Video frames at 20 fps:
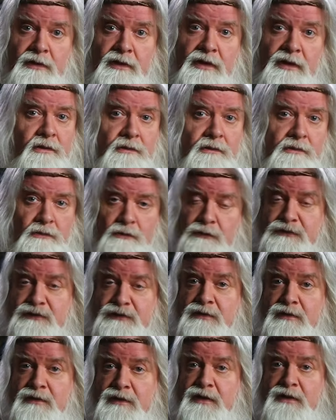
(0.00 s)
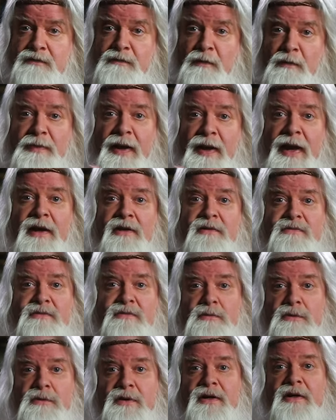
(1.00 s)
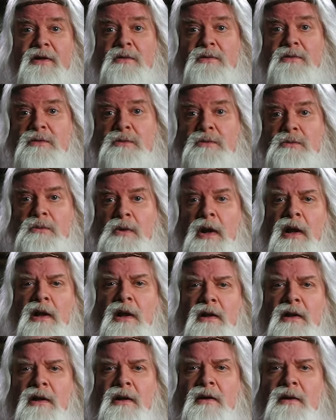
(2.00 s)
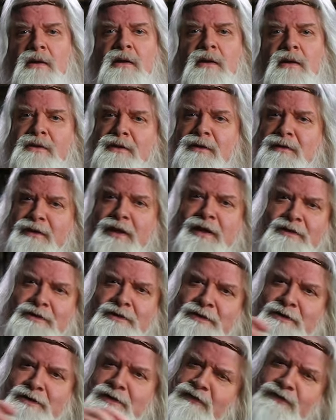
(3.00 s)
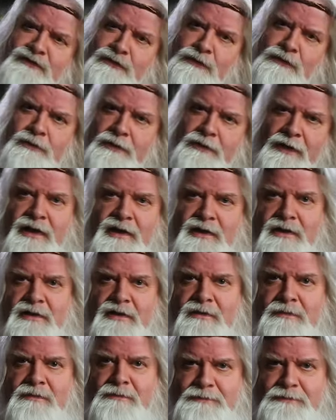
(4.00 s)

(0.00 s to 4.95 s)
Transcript: In urgent need of a bath or a hairdo? The lady is your aid.